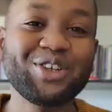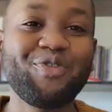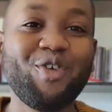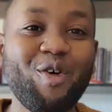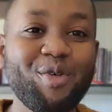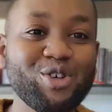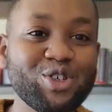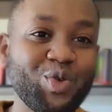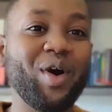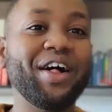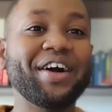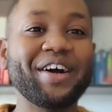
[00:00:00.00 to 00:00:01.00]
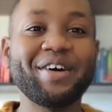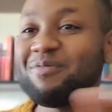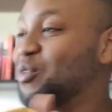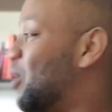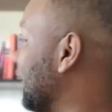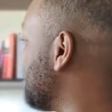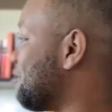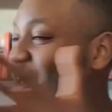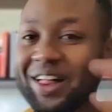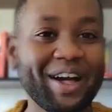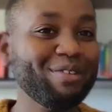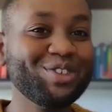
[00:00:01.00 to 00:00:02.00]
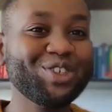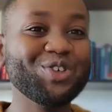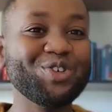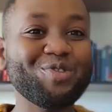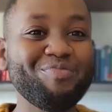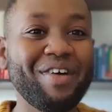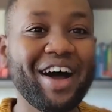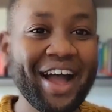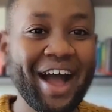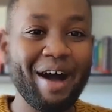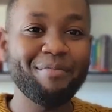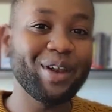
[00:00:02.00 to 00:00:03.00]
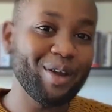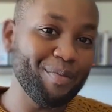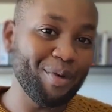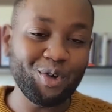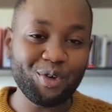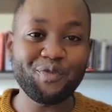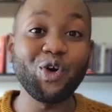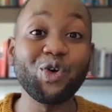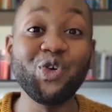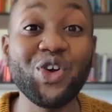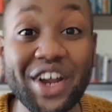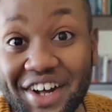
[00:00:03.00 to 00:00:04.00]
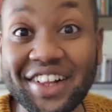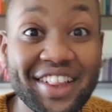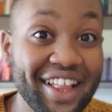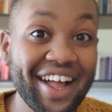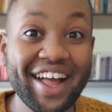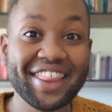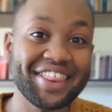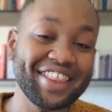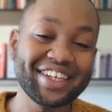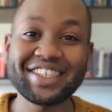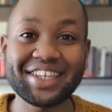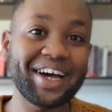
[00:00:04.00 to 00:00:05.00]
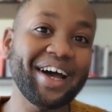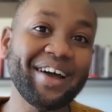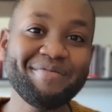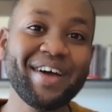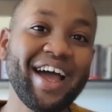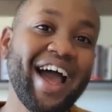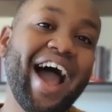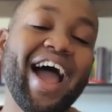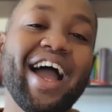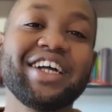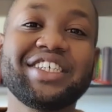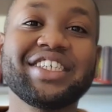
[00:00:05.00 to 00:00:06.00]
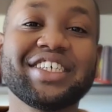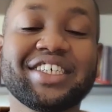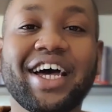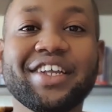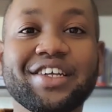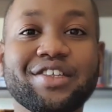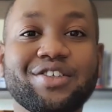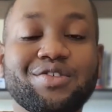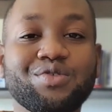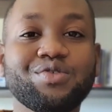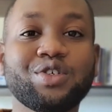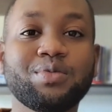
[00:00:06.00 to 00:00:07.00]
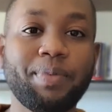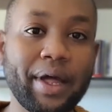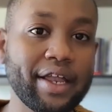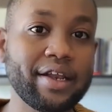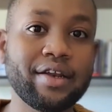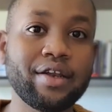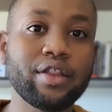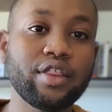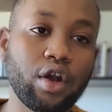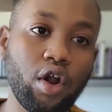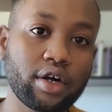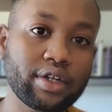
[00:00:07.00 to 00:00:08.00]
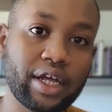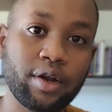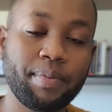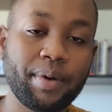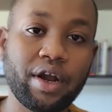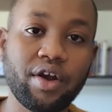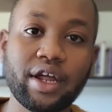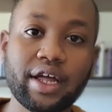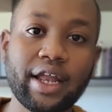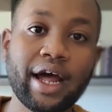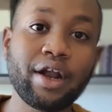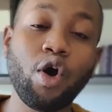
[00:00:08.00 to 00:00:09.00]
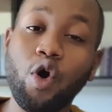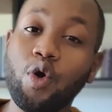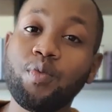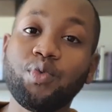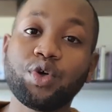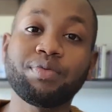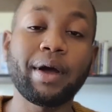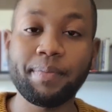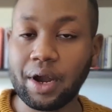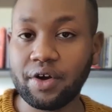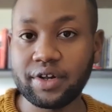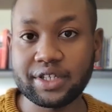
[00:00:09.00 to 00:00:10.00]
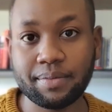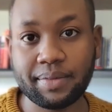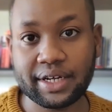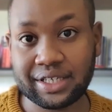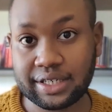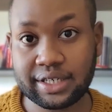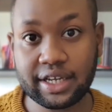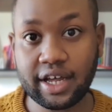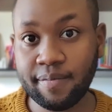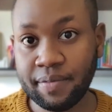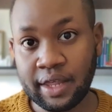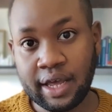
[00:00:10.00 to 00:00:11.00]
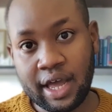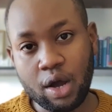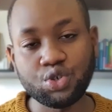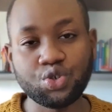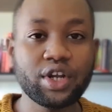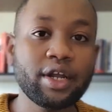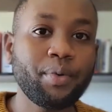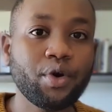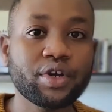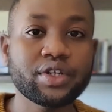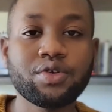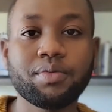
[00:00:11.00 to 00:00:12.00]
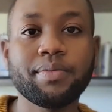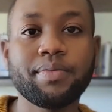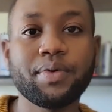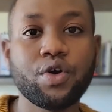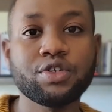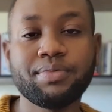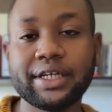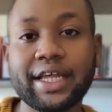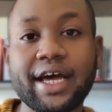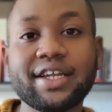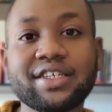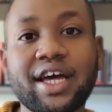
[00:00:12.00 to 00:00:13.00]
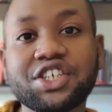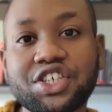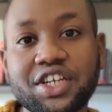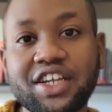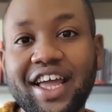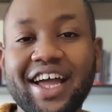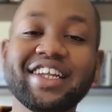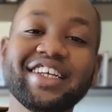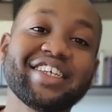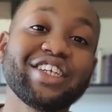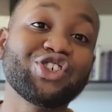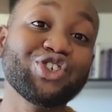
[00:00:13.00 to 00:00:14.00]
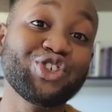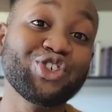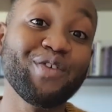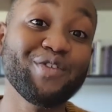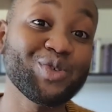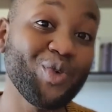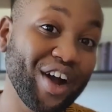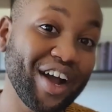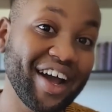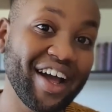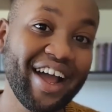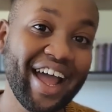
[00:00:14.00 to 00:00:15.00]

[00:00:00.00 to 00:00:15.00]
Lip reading: and foremost, welcome to my humble abode for real this time. I actually decided to spend the lockdown period at home with my parents and my sister. It was really important to me because my dad is actually an essential service worker,